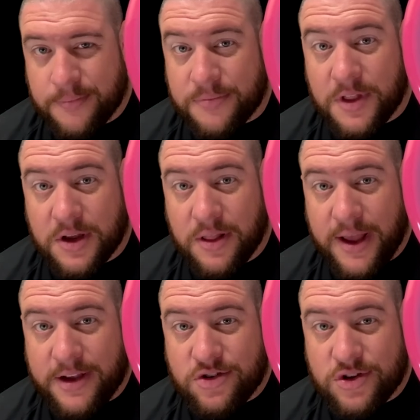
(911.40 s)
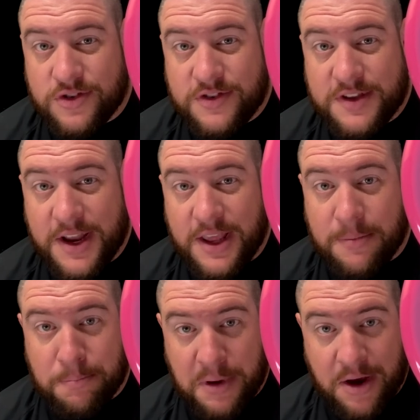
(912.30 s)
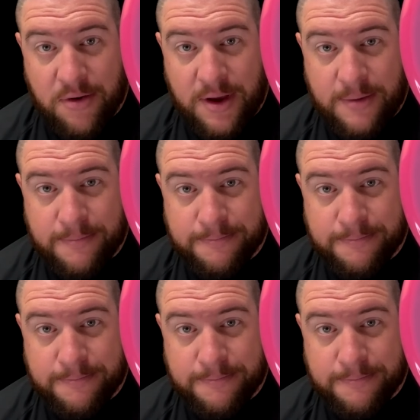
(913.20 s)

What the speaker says: the Clash Steady Berry,